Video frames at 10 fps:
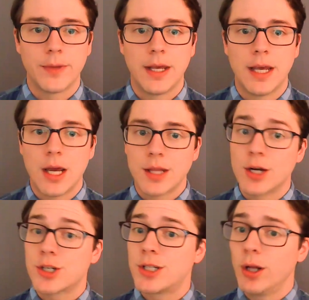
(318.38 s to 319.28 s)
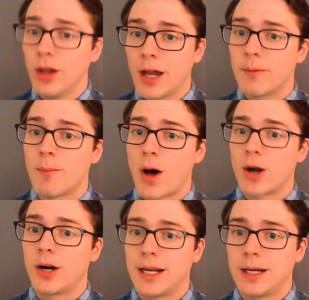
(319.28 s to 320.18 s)
There's still a lot of modern
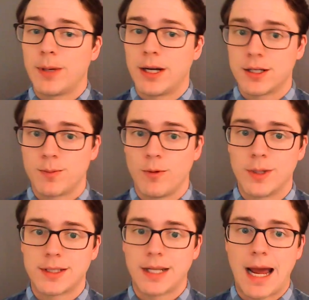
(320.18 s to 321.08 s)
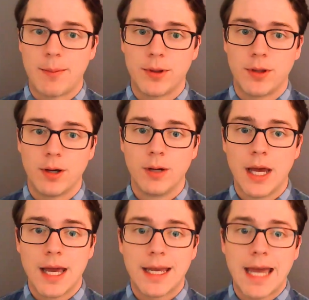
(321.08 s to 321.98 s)
independence movements that happen, though.
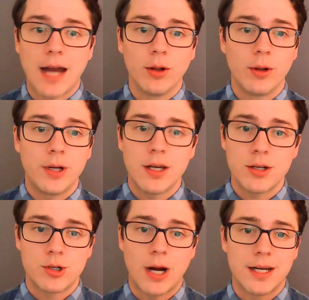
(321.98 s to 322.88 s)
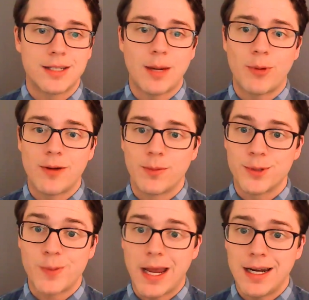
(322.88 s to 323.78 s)
Catalonia tried to separate from
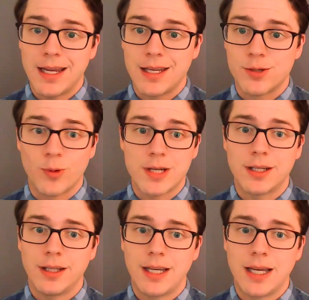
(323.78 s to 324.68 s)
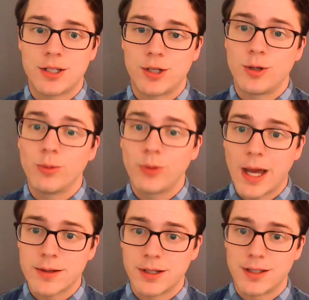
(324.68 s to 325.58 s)
Spain as recently as
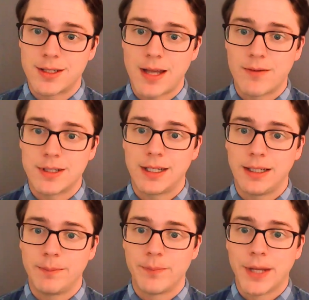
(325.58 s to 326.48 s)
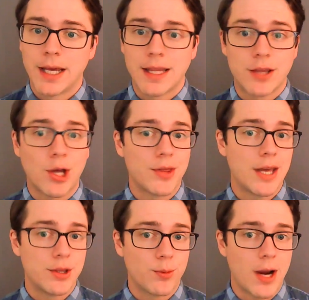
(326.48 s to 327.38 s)
2017. They thought they had the
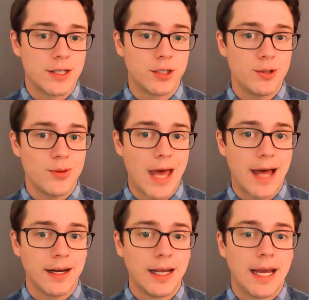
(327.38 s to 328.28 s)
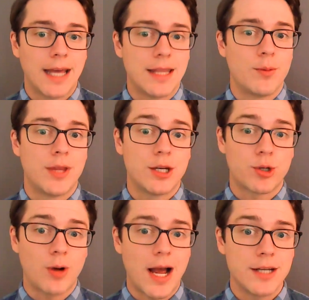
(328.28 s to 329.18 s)
right to do that, and then when they tried
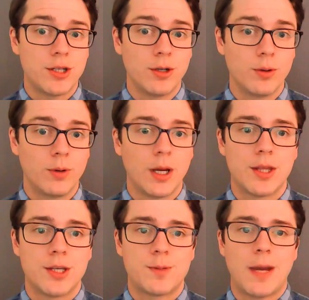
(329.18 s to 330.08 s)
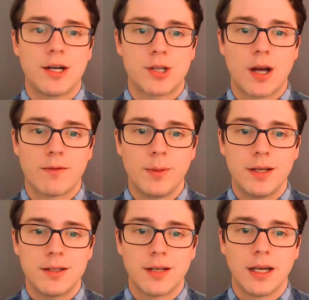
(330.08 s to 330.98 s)
to, the Spanish government
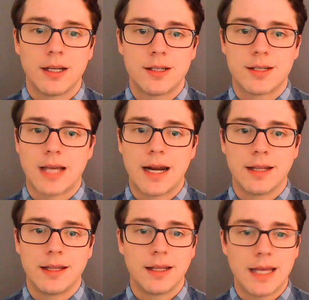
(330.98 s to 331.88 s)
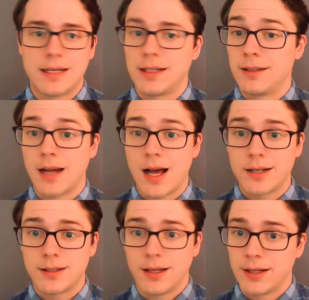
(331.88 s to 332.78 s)
decided that they did not and
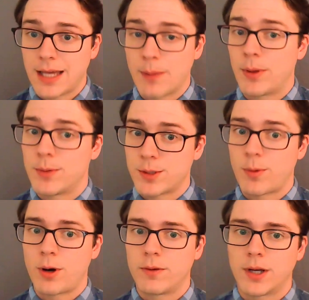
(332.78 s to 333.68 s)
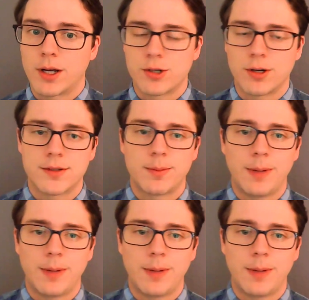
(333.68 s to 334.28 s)
kept them as a part of the country of Spain.